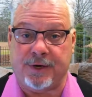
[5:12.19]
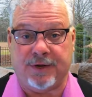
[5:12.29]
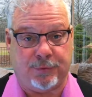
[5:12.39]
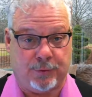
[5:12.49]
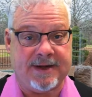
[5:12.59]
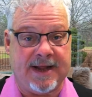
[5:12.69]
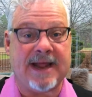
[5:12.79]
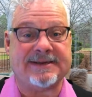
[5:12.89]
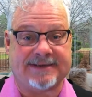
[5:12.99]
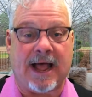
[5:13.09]
and in 3
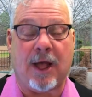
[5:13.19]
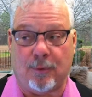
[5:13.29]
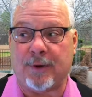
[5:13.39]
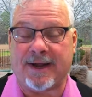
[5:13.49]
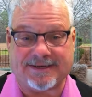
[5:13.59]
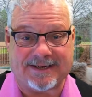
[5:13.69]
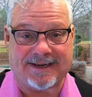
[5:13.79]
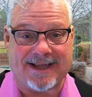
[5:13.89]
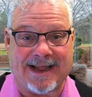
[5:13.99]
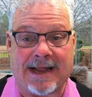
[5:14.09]
days I'll raise it
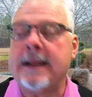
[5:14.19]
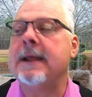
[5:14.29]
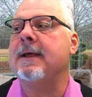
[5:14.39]
again.